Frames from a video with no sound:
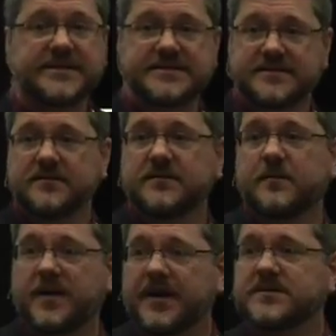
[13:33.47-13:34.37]
It's still the
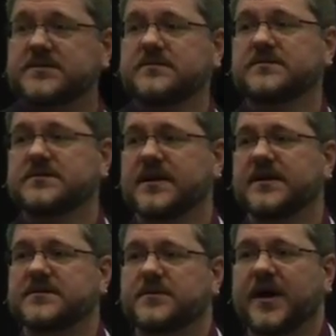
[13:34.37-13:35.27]
biggest
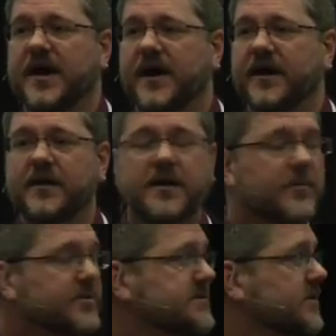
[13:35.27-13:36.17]
slice of the pie,
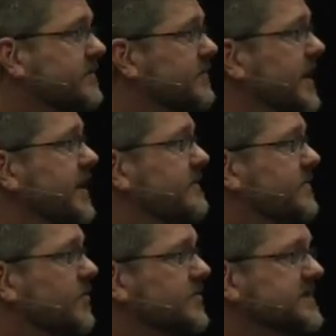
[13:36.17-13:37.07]
but it's gone from
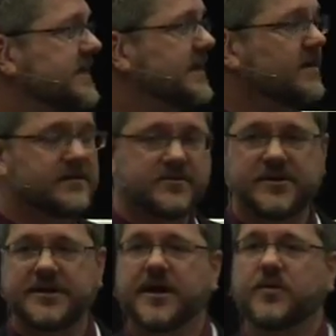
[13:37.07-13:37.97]
84% down to
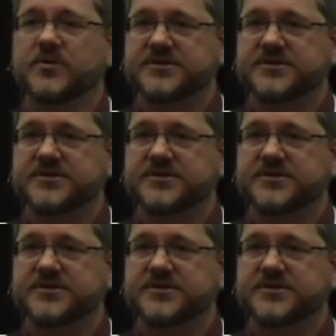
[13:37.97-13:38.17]
39%.